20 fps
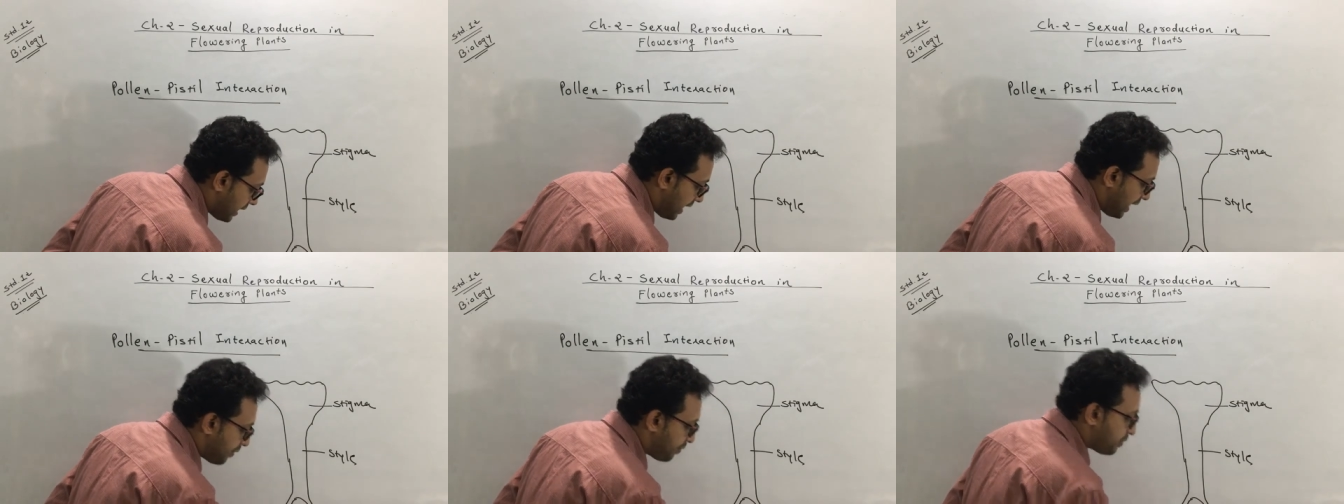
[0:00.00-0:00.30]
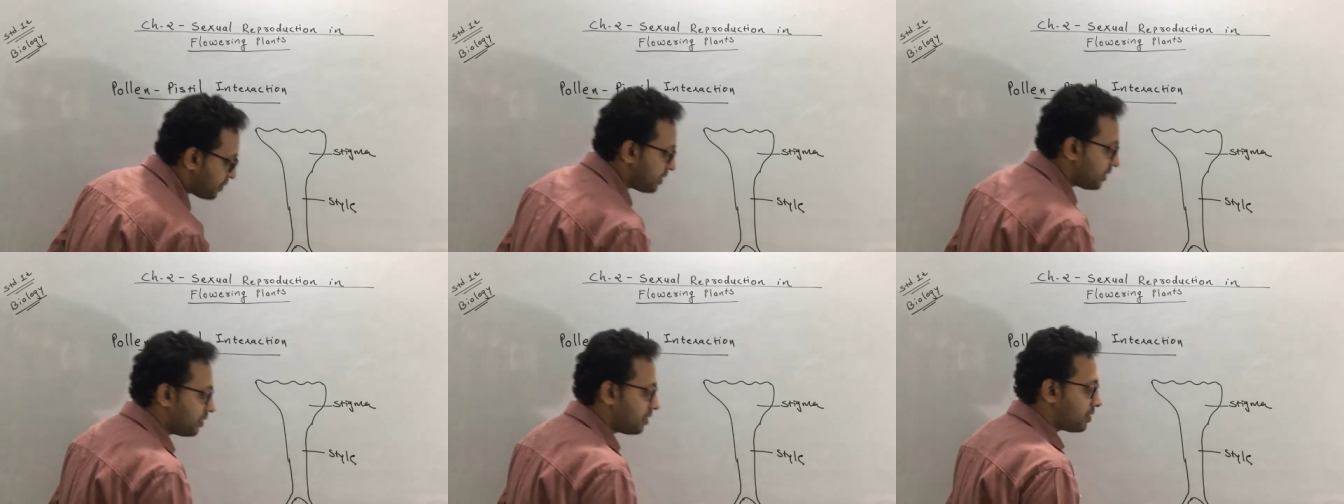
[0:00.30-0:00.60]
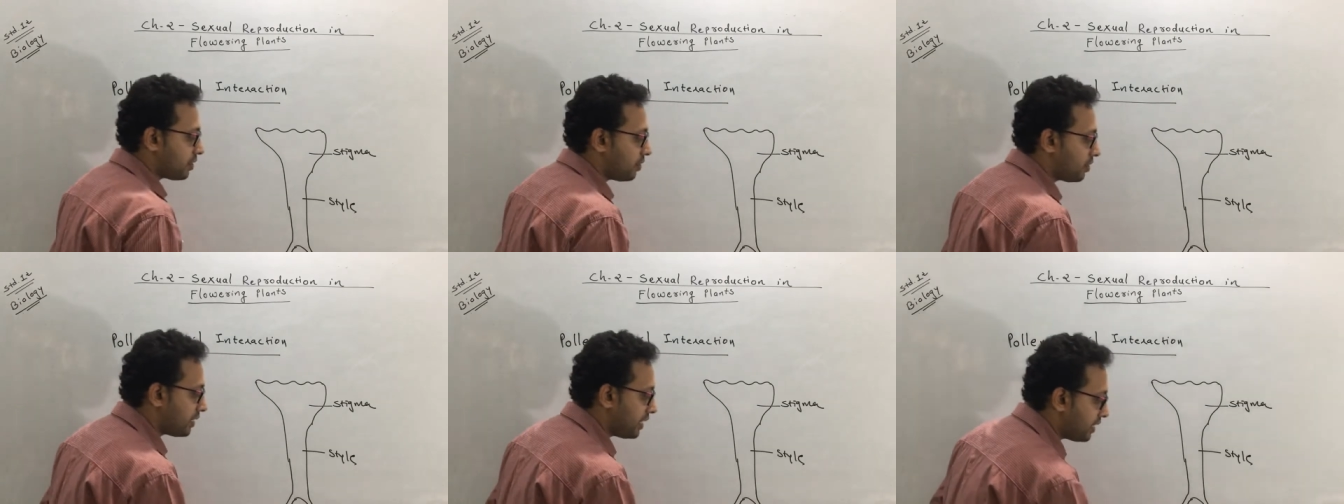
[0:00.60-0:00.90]
an
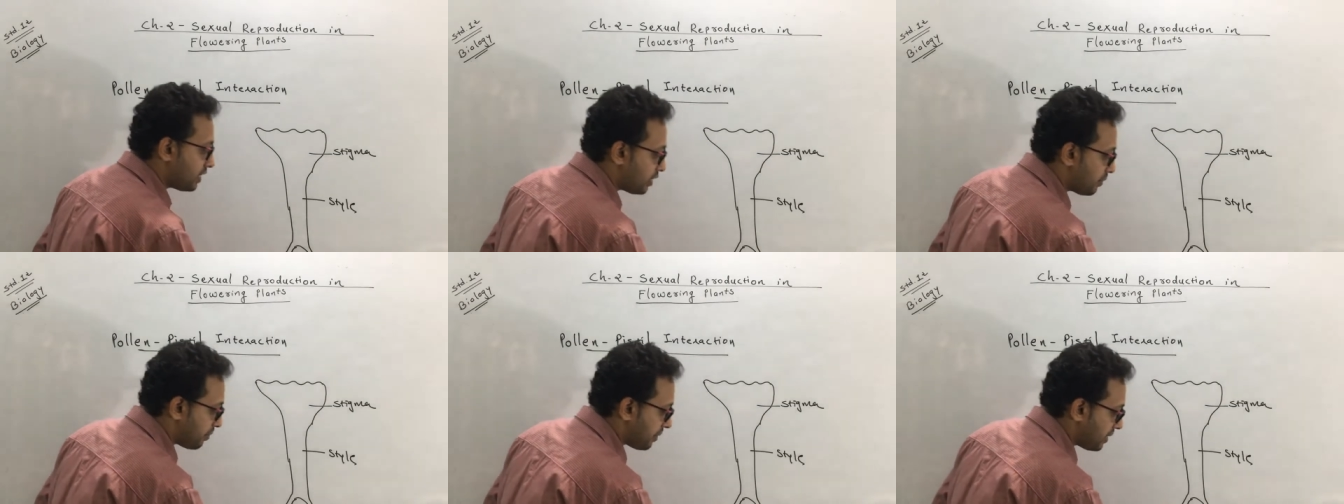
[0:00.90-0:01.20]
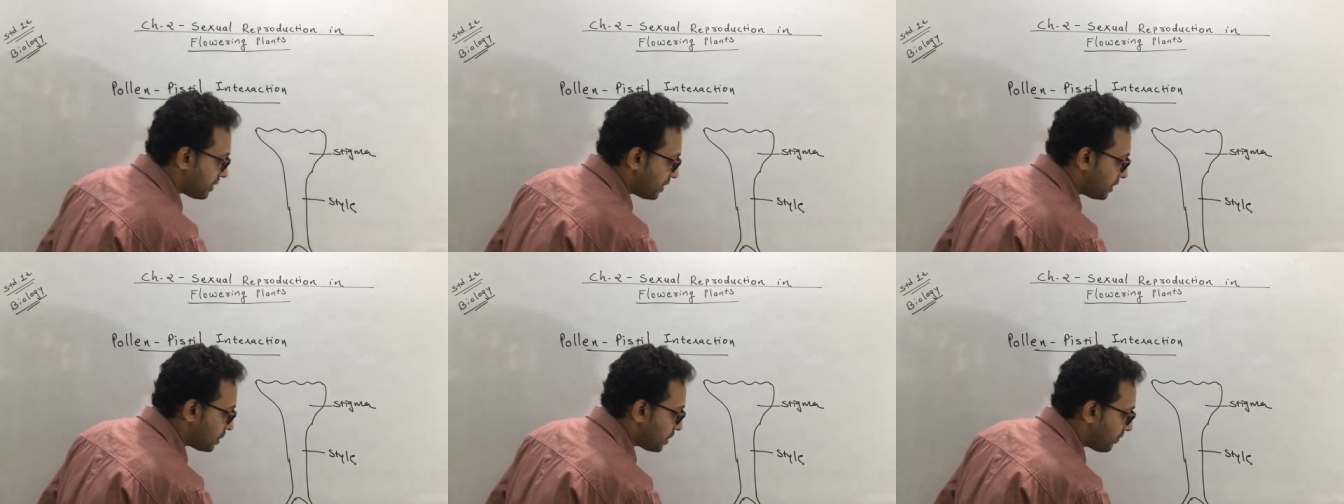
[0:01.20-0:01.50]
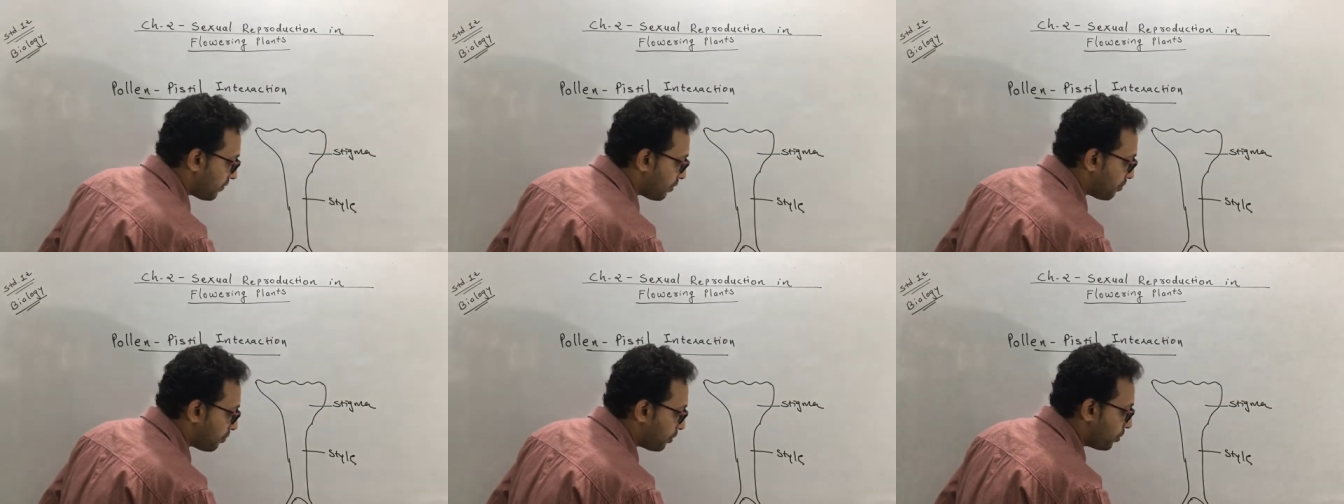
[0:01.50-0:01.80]
absence or there is a presence
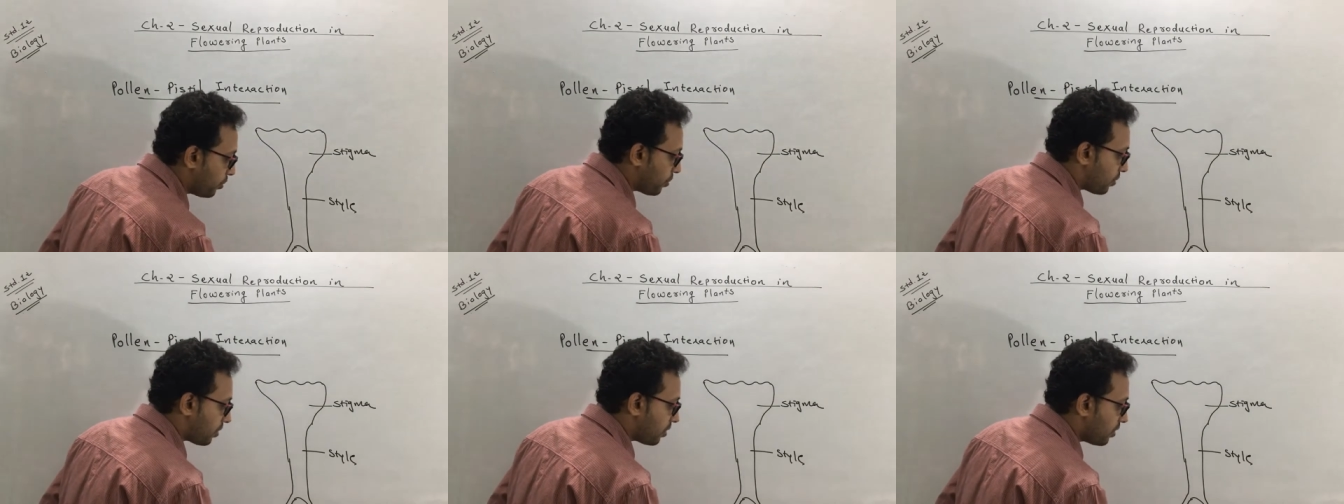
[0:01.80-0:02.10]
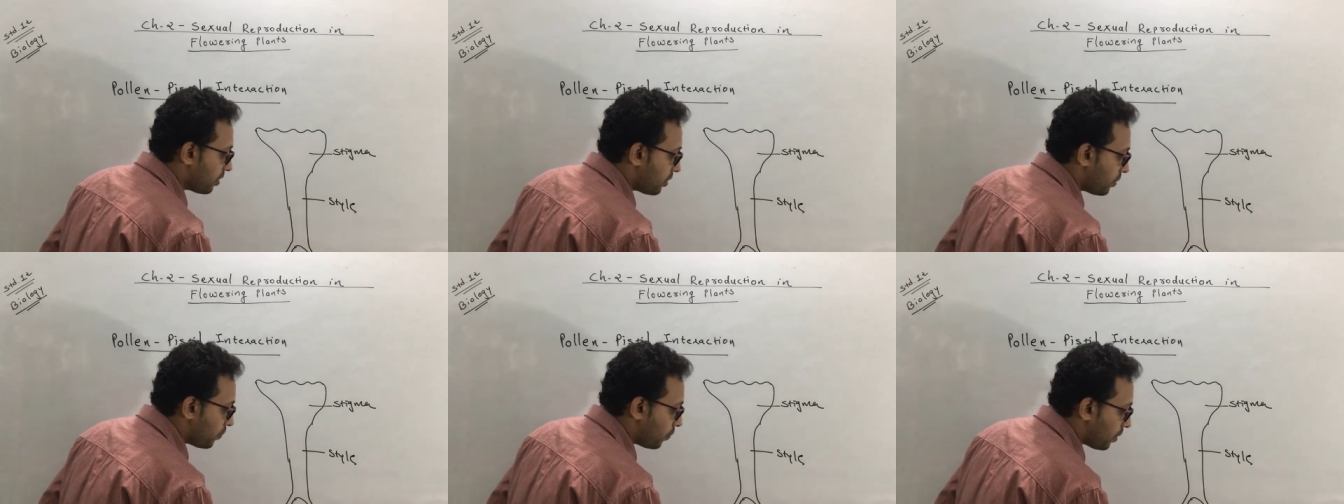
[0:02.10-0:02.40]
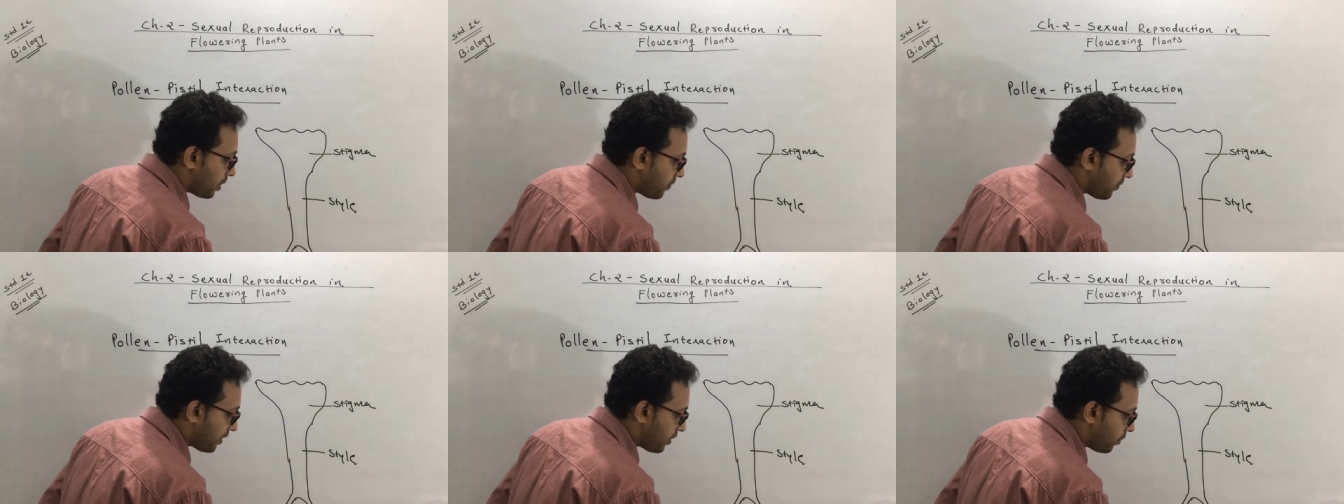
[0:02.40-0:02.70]
of a pore.
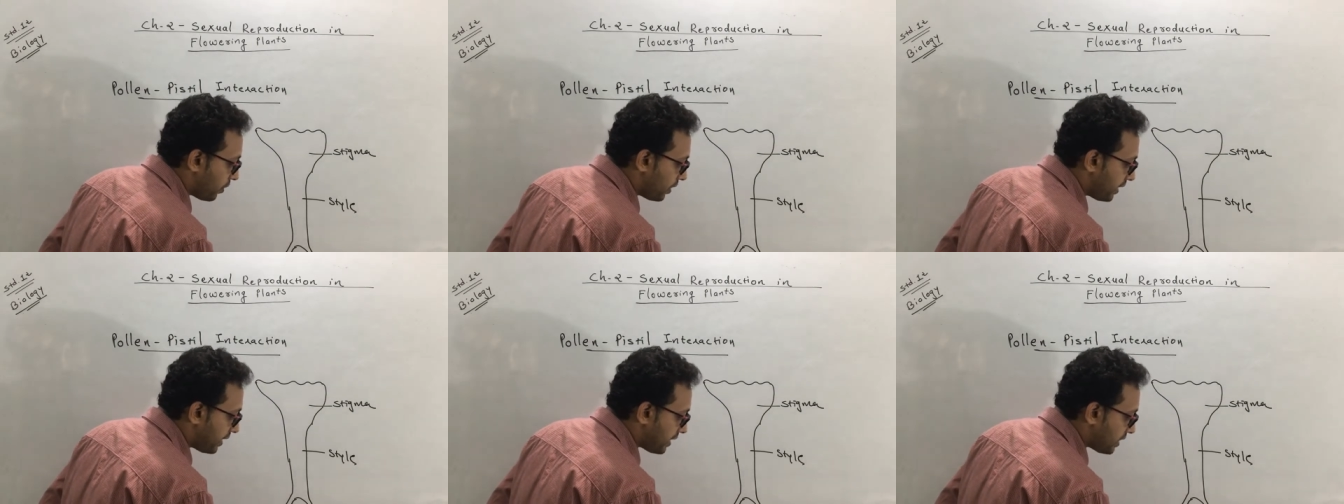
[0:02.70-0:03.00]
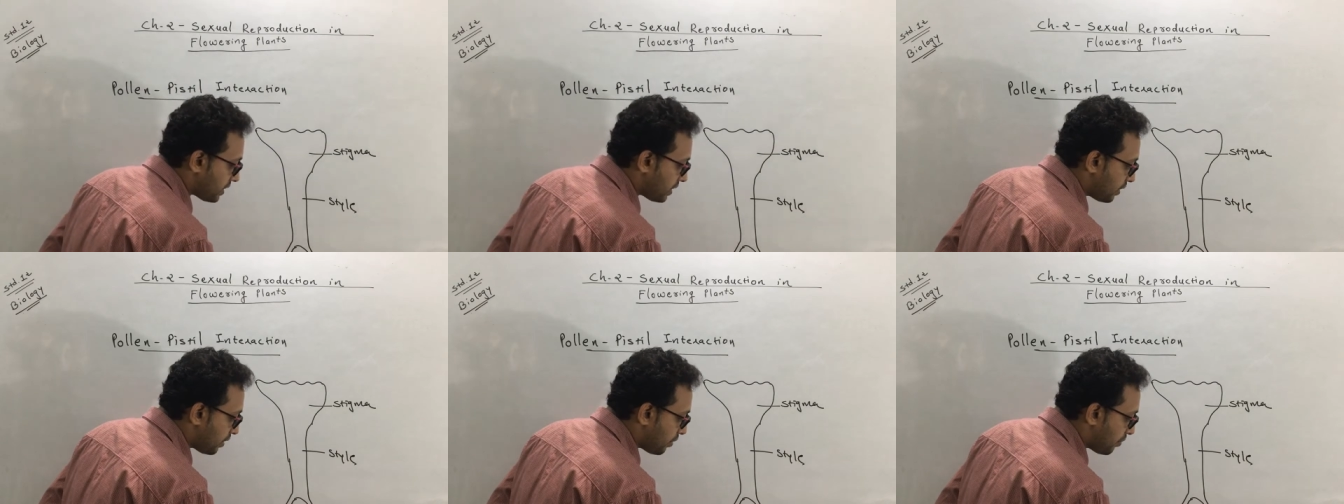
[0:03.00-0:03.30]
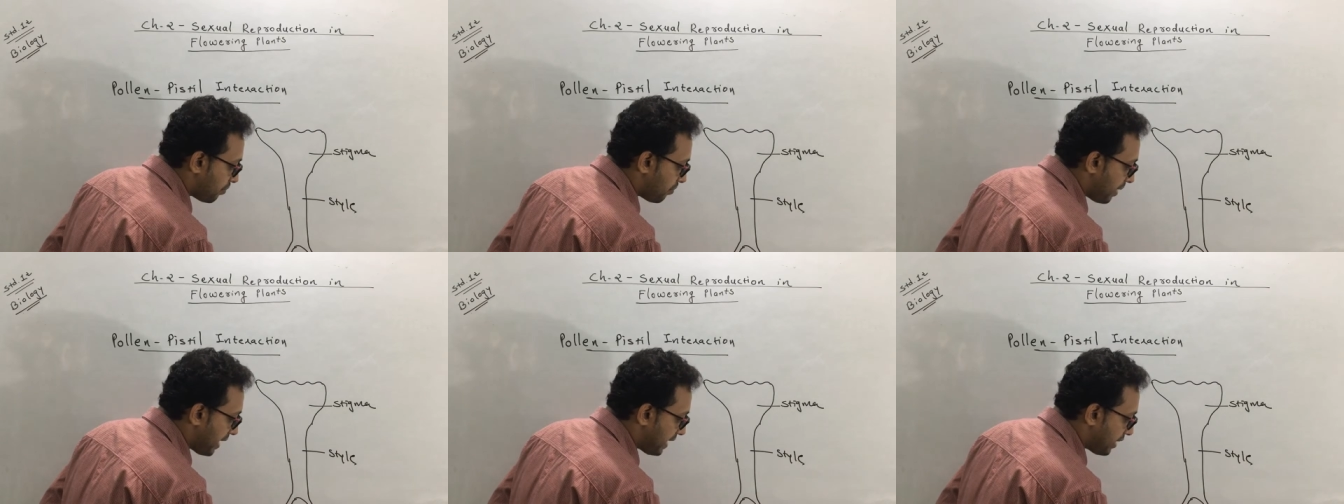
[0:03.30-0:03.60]
What we call it as
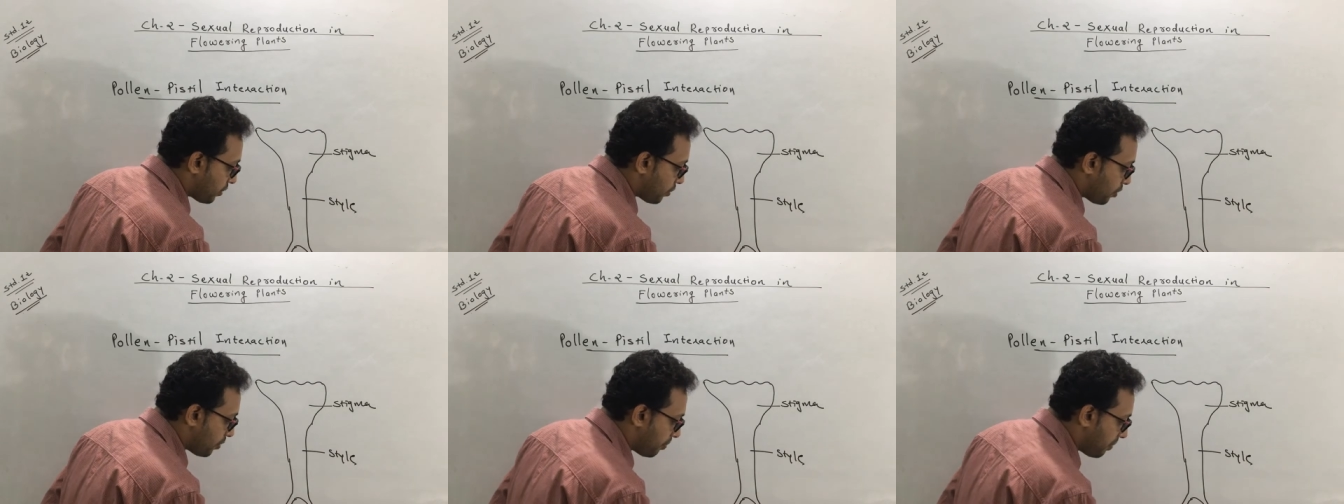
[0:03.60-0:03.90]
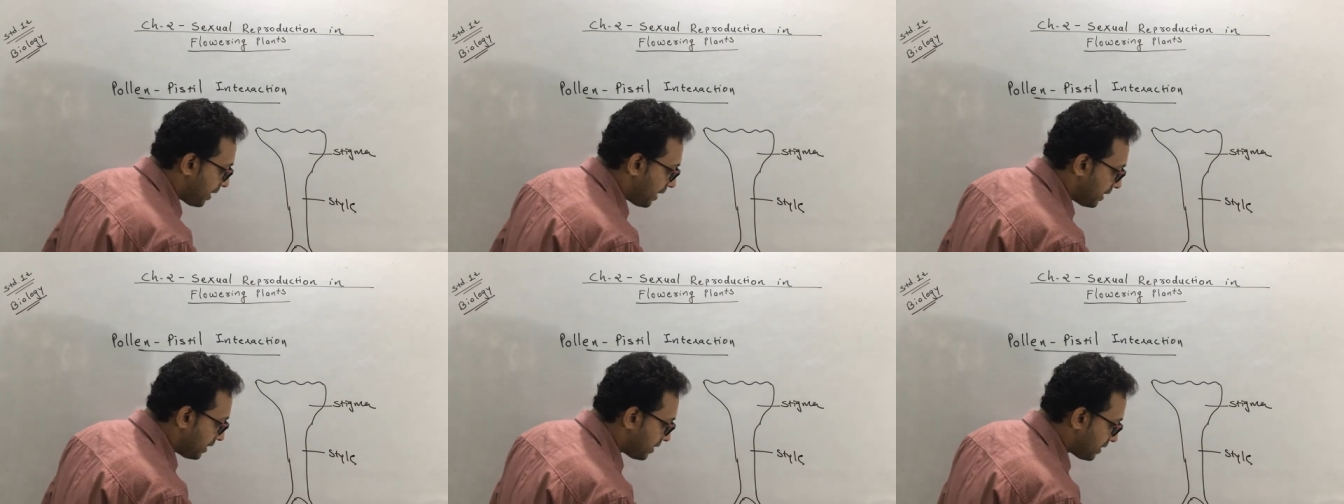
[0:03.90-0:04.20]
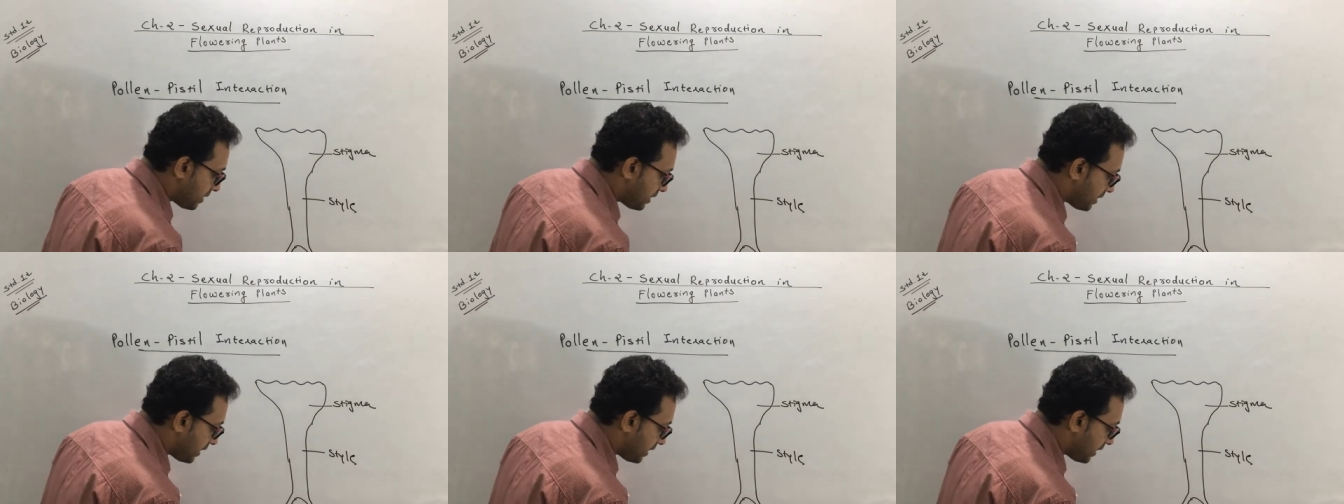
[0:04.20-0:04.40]
micropyle. This